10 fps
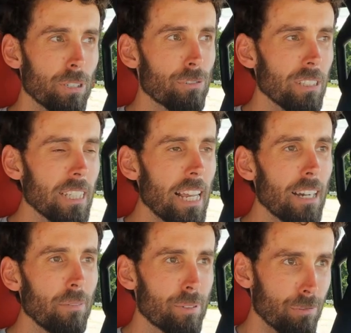which really
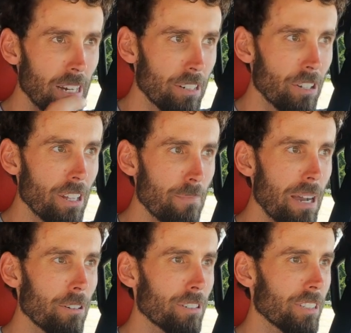helps route all that
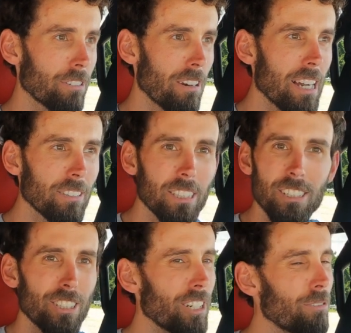power to the ground
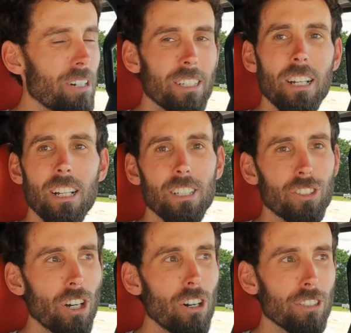because you don't want
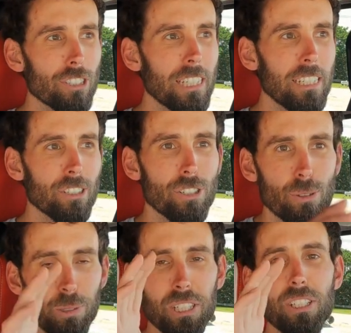taller
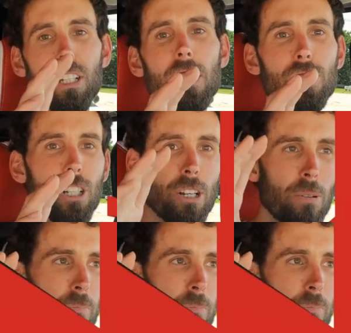gears with such